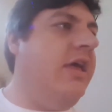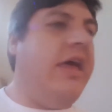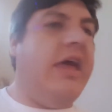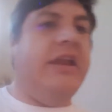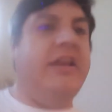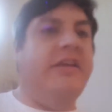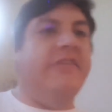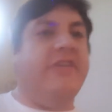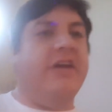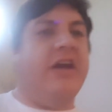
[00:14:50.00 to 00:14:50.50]

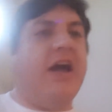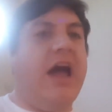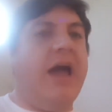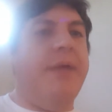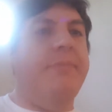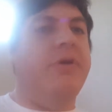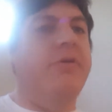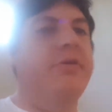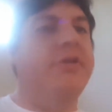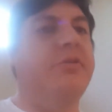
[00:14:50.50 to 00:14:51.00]
And he's like,
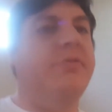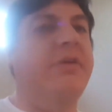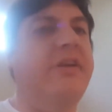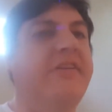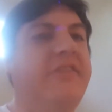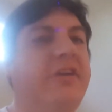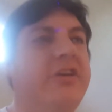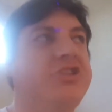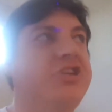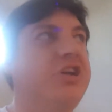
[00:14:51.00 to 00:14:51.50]
I'm going to
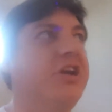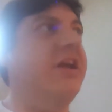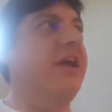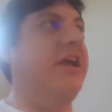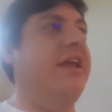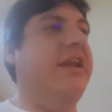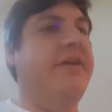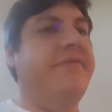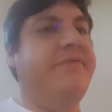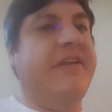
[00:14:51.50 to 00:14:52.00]
research it,
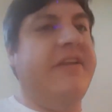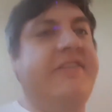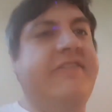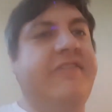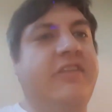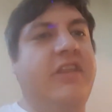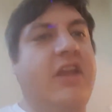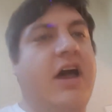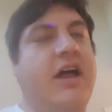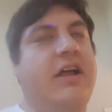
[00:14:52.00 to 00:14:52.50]
and if
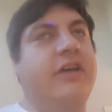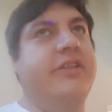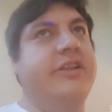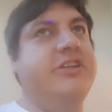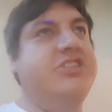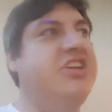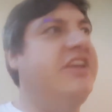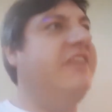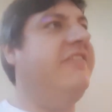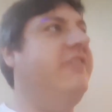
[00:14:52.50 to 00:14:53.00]
it's not a
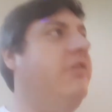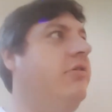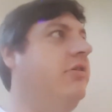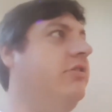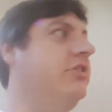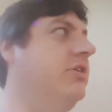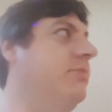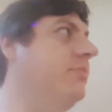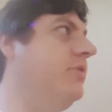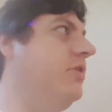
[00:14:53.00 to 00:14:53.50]
legit
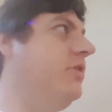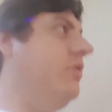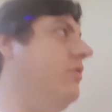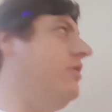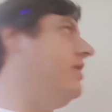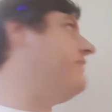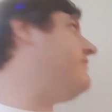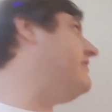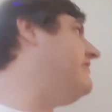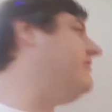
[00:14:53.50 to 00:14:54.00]
serial number
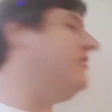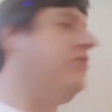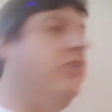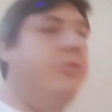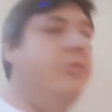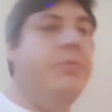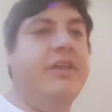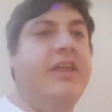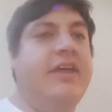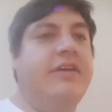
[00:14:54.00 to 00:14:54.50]
or if it's a
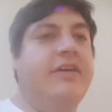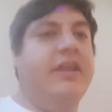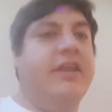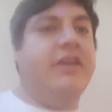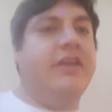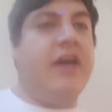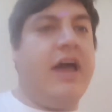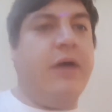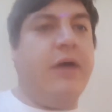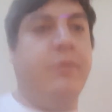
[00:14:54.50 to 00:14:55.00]
duplicate,
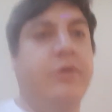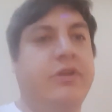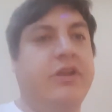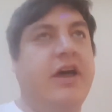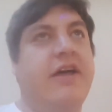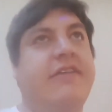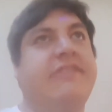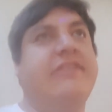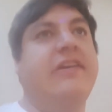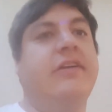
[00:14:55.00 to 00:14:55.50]
like I will
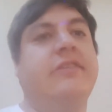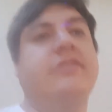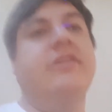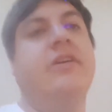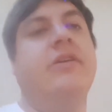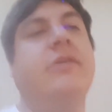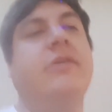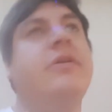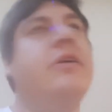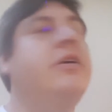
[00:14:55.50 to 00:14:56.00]
not sell to
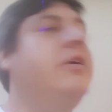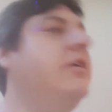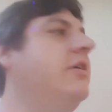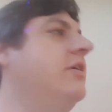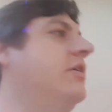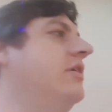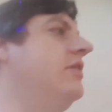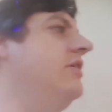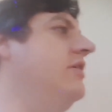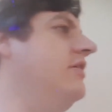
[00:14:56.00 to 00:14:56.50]
you.
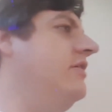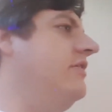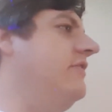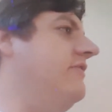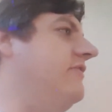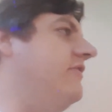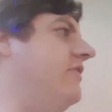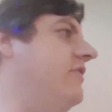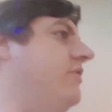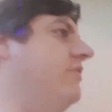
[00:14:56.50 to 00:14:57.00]

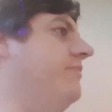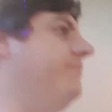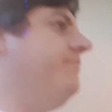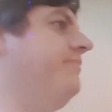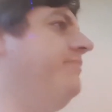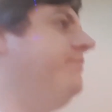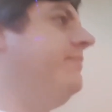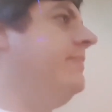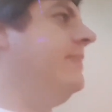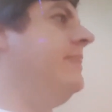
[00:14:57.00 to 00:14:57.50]
So,
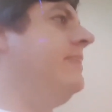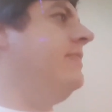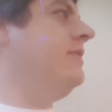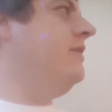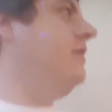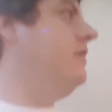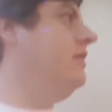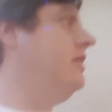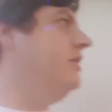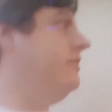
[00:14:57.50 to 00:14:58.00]

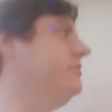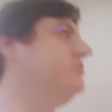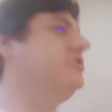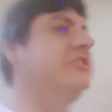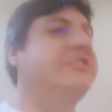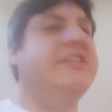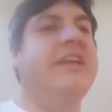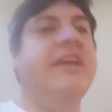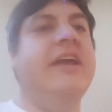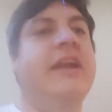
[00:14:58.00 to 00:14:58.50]
it's
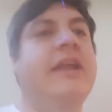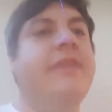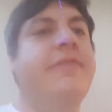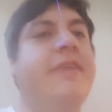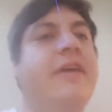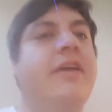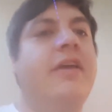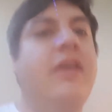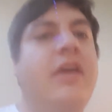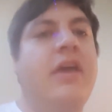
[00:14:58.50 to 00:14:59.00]
just like
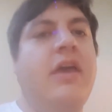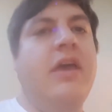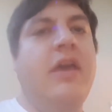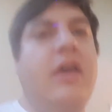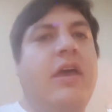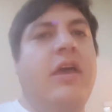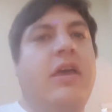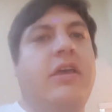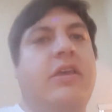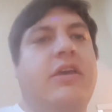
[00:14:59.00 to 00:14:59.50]
anything.
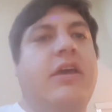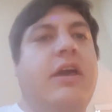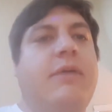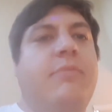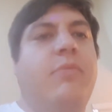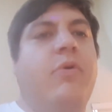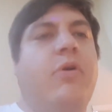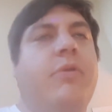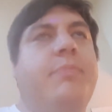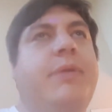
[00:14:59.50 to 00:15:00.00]
You get
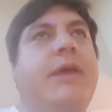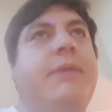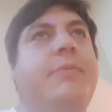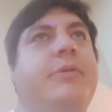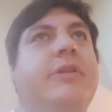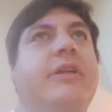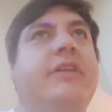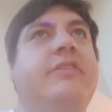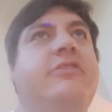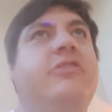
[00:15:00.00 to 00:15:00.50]
more
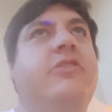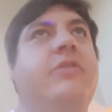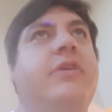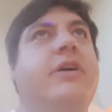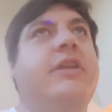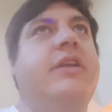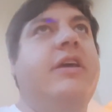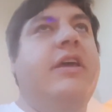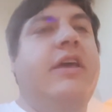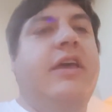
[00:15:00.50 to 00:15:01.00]
people into it,